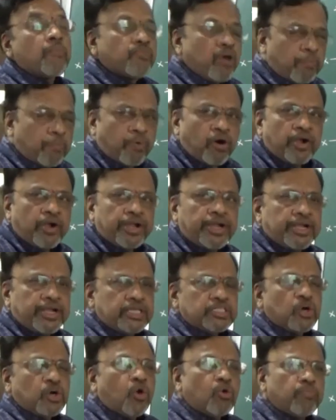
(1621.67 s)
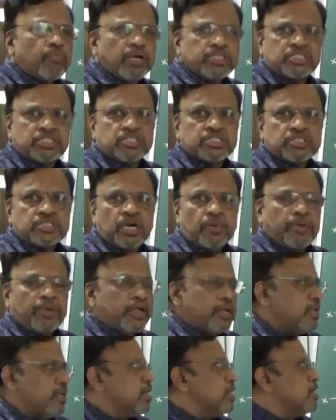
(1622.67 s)
the point is how much,
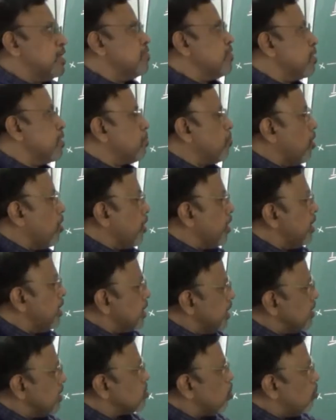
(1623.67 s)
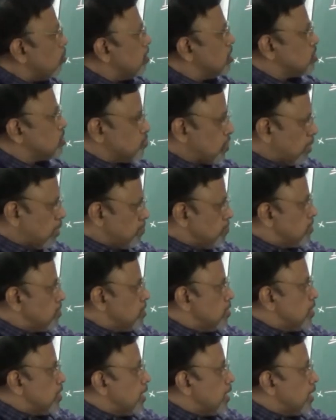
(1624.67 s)
your point is how much from,